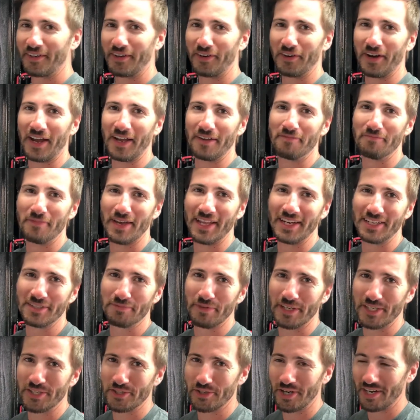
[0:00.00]
Alright, made it to
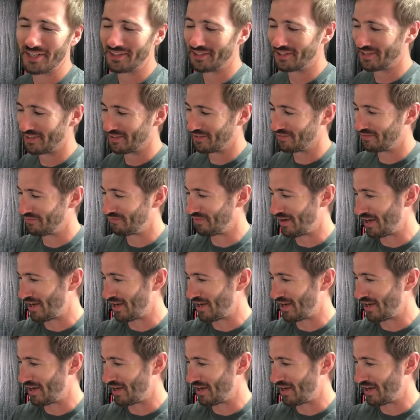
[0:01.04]
my trailer.